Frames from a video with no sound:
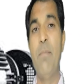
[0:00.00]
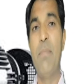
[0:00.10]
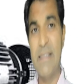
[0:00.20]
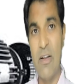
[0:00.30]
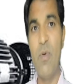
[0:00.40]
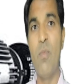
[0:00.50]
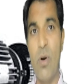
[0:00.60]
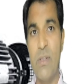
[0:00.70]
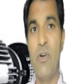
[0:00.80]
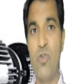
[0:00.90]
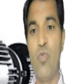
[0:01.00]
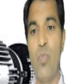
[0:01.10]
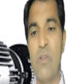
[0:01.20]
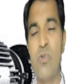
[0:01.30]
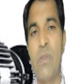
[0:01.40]
but there will be more than two
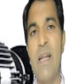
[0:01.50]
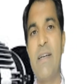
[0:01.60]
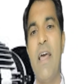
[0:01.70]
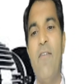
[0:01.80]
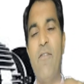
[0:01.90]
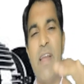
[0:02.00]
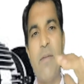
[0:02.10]
poles so that we